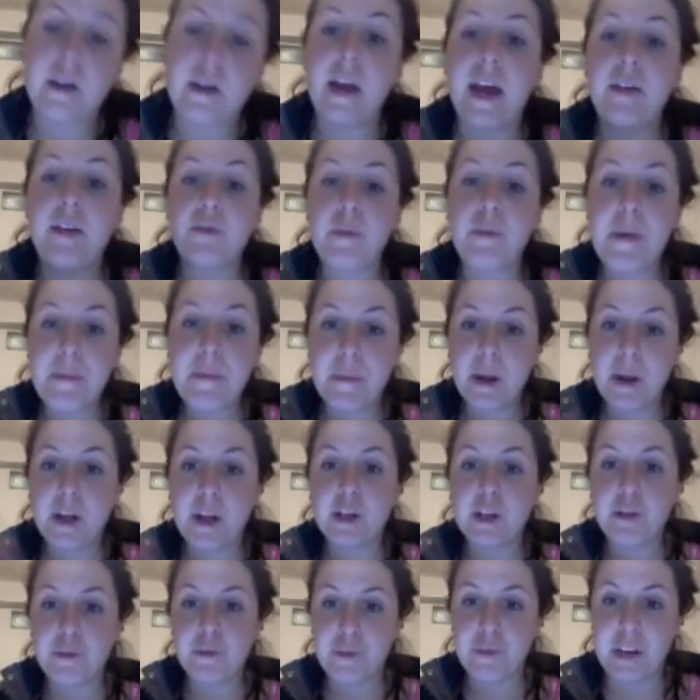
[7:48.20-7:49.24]
And remember,
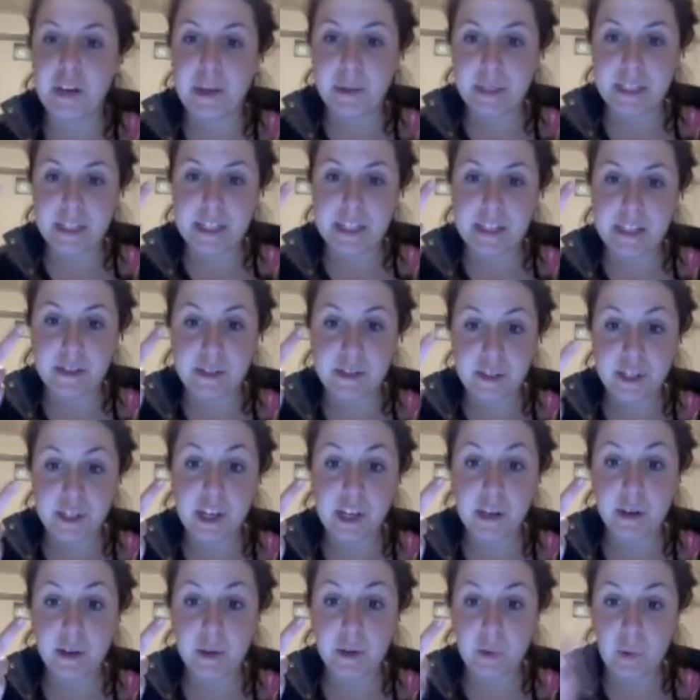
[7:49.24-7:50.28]
your frequency is
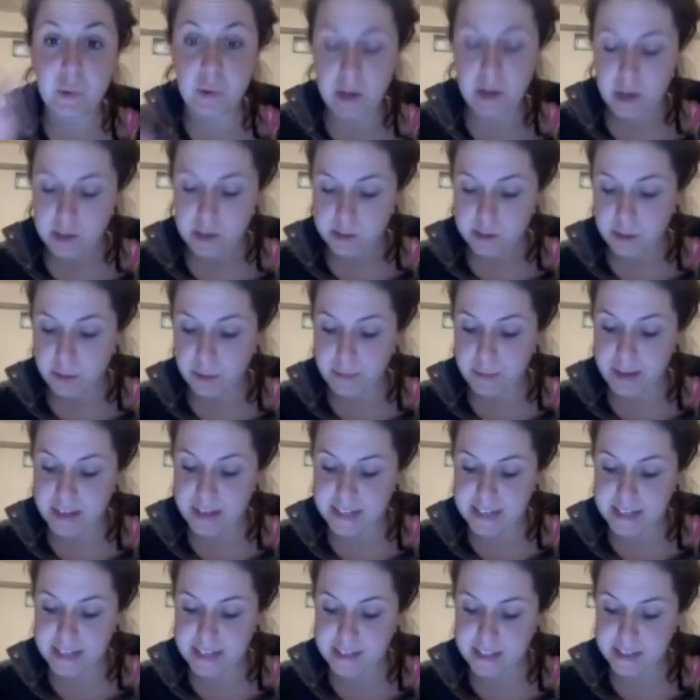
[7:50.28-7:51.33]
2, so it makes
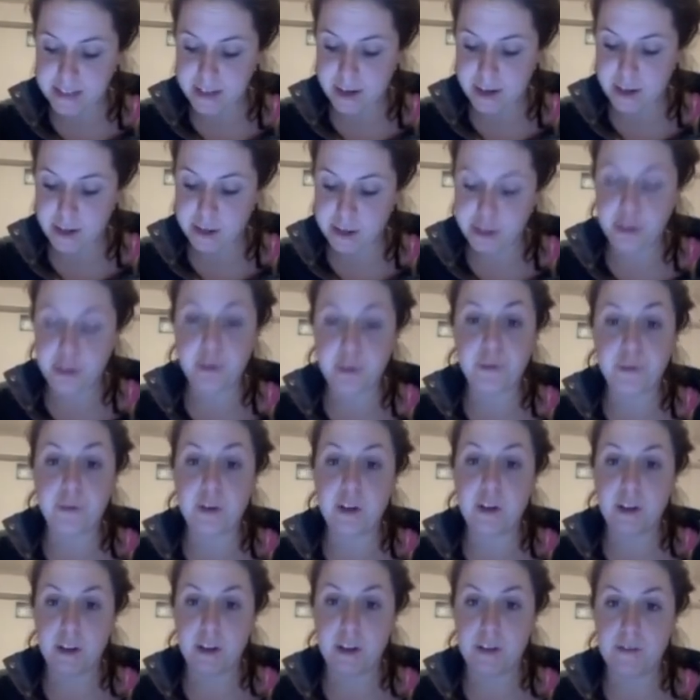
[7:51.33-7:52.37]
sense that there are 2
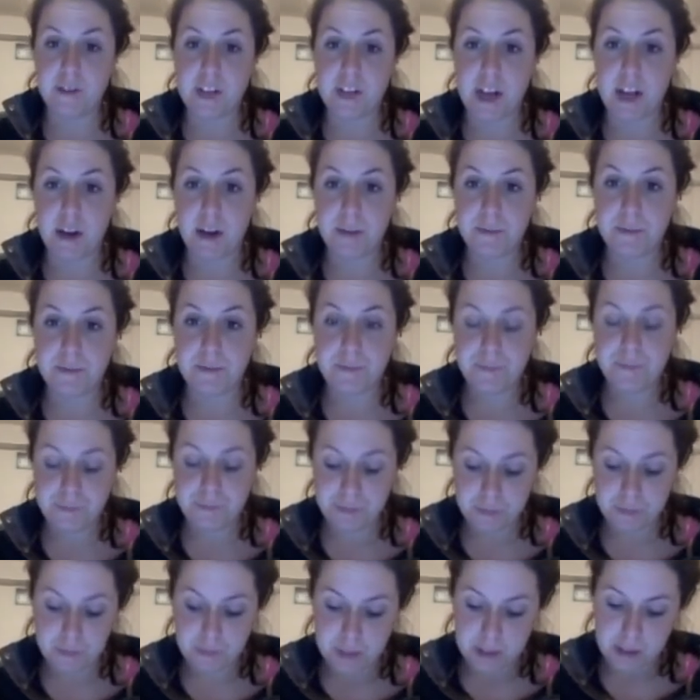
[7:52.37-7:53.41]
full curves there.
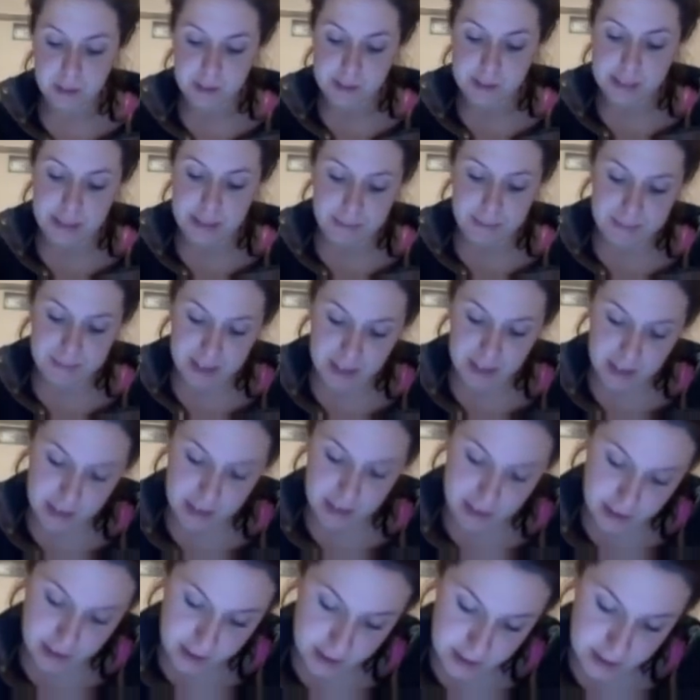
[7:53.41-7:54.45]
Same thing
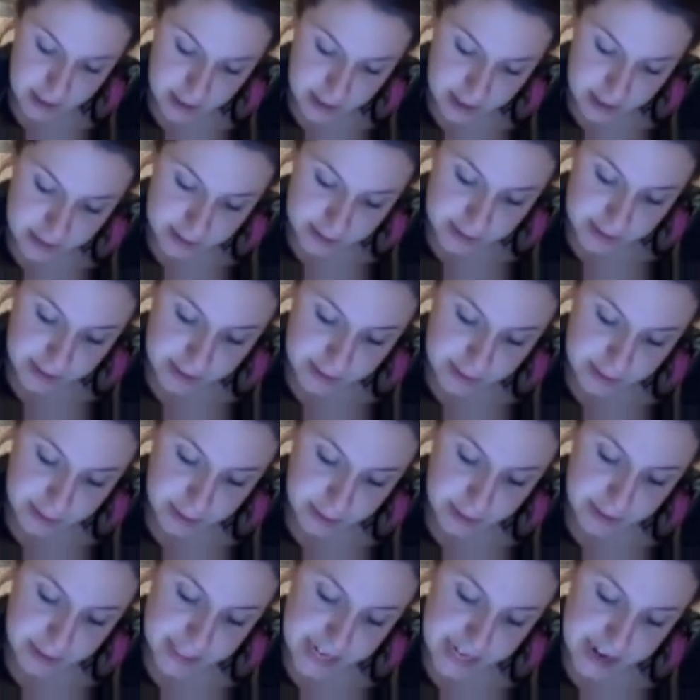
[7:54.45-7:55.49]
here. So this would
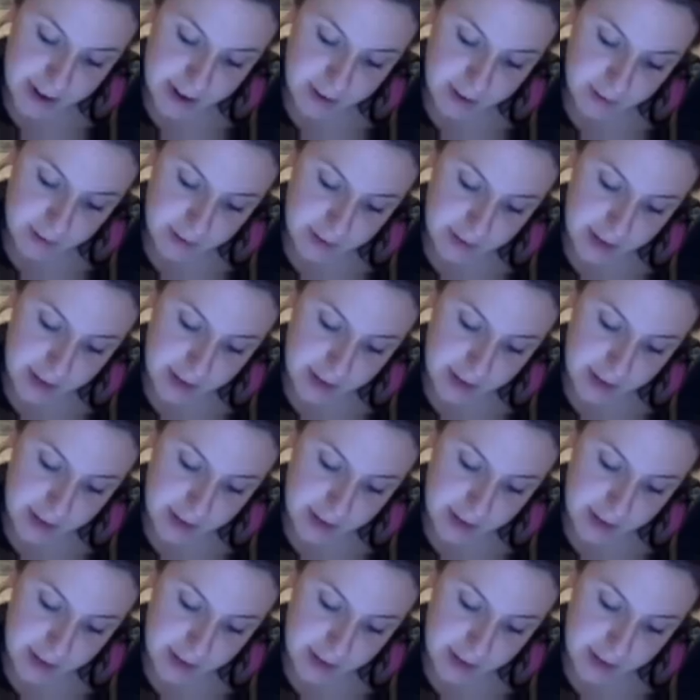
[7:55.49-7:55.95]
go down,